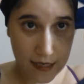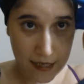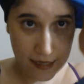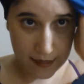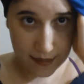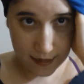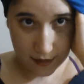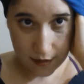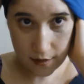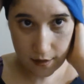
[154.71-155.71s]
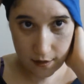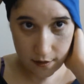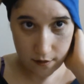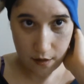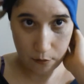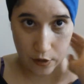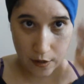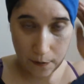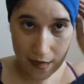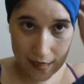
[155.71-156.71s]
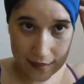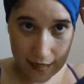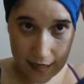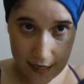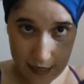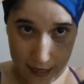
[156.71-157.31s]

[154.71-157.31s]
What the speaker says: I'm going to place it